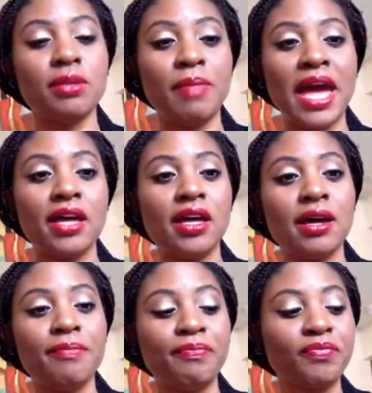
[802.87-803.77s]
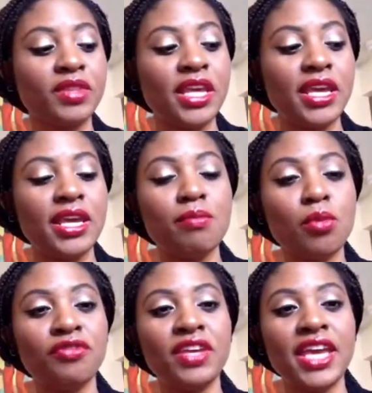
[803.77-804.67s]
the
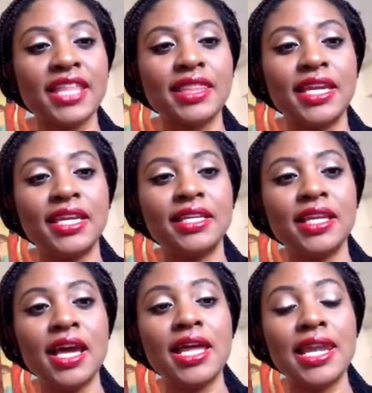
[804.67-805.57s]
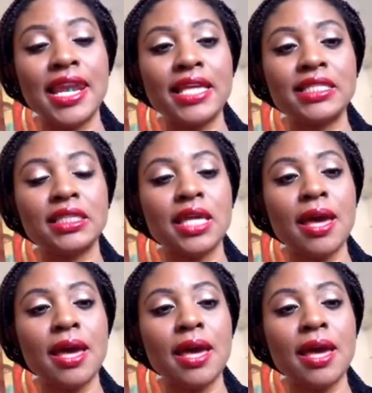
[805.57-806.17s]
Morphe KathleenLights